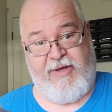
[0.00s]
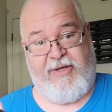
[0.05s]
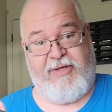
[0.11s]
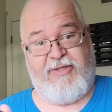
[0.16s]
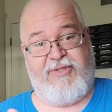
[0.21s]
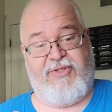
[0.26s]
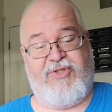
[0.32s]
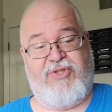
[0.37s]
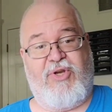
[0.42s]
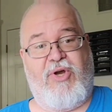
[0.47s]

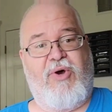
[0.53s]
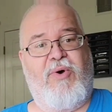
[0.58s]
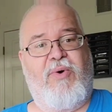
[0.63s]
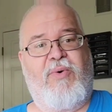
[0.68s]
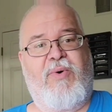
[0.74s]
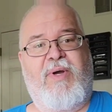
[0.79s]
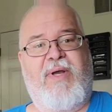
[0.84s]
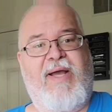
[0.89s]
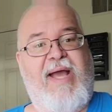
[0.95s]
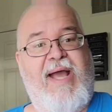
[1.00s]

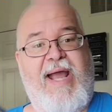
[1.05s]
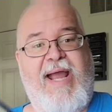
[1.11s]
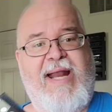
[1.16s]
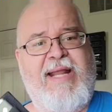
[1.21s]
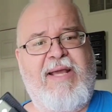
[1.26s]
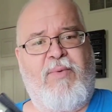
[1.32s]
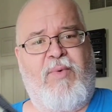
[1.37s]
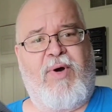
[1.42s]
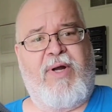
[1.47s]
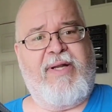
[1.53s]
So
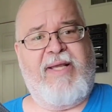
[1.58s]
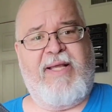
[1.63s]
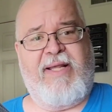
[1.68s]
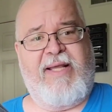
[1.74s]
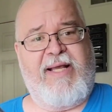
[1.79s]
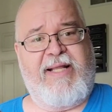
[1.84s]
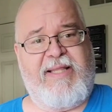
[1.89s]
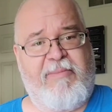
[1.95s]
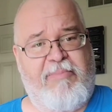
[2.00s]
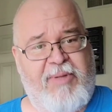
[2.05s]
anyone can
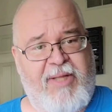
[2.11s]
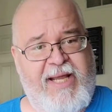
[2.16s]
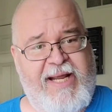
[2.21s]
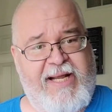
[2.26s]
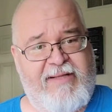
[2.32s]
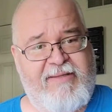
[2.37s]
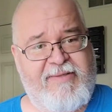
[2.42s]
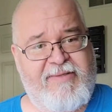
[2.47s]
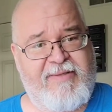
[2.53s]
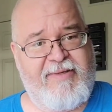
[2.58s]
get the
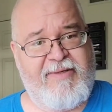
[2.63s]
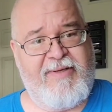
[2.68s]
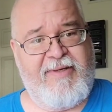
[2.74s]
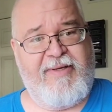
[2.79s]
plans.